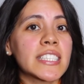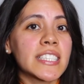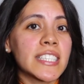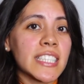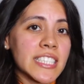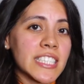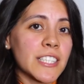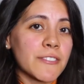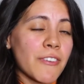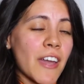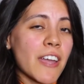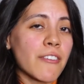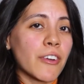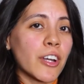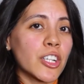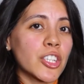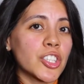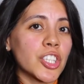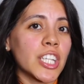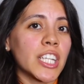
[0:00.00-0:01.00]

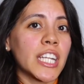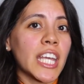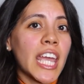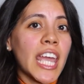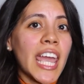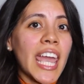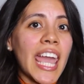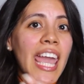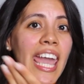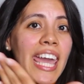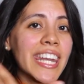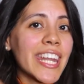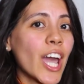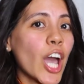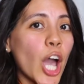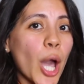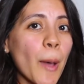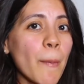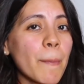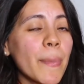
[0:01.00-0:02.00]
6500 and
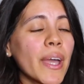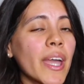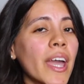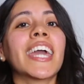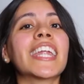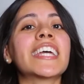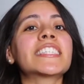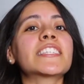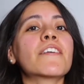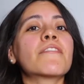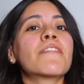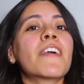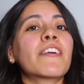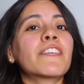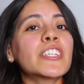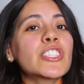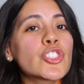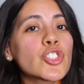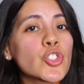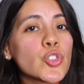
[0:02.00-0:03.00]
up it is a
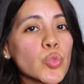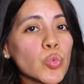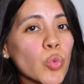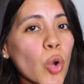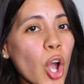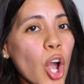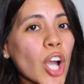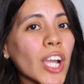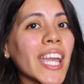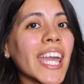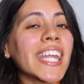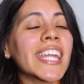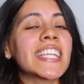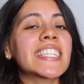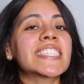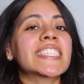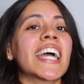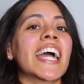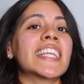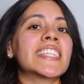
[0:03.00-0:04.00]
very strong and
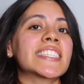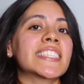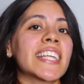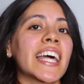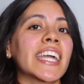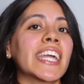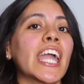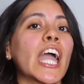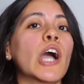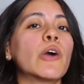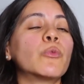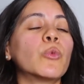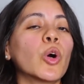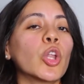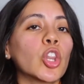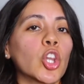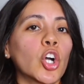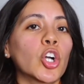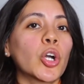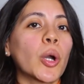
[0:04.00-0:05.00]
intense light and
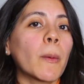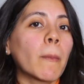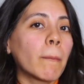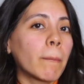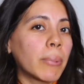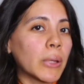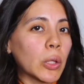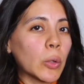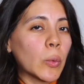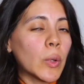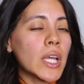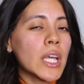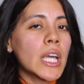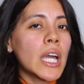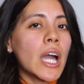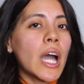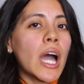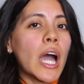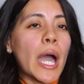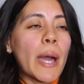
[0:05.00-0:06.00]
will look blue.
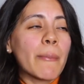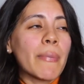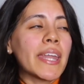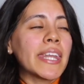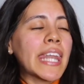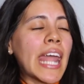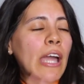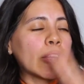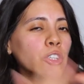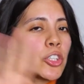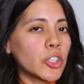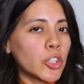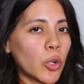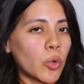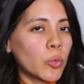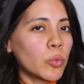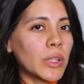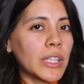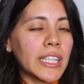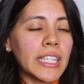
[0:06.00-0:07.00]
Um, now you
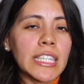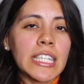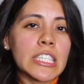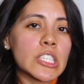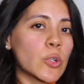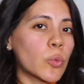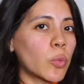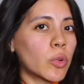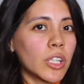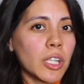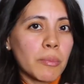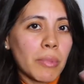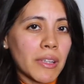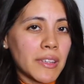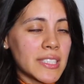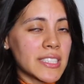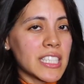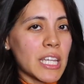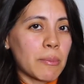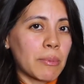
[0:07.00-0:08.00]
don't really need to worry about
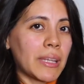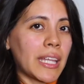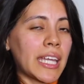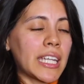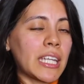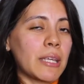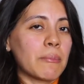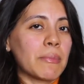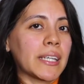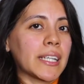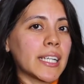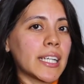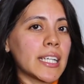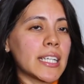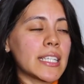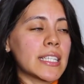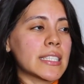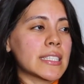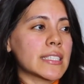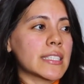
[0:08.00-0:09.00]
this type of lighting
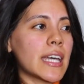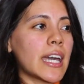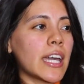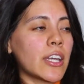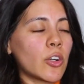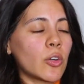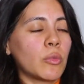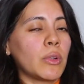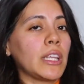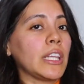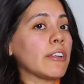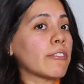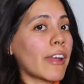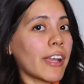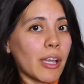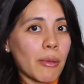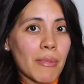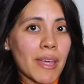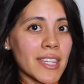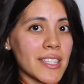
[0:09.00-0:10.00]
because I don't really
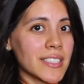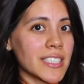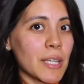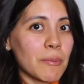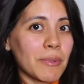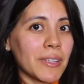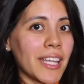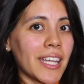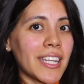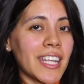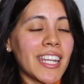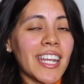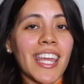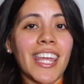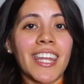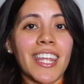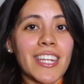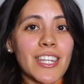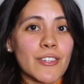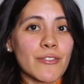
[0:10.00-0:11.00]
recommend this type of lighting
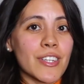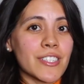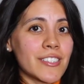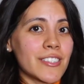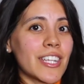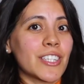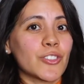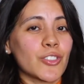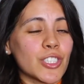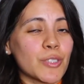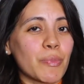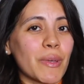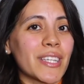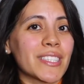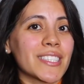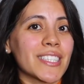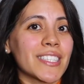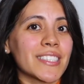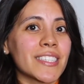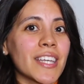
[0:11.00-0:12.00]
in any residential
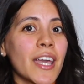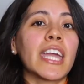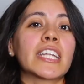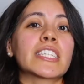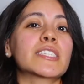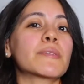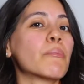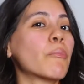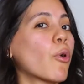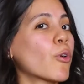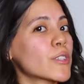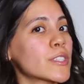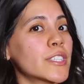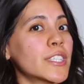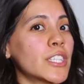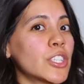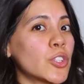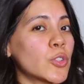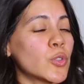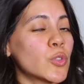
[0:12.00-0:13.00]
spaces. It is
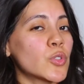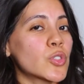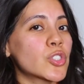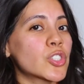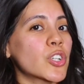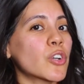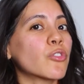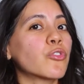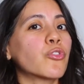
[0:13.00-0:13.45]
mostly used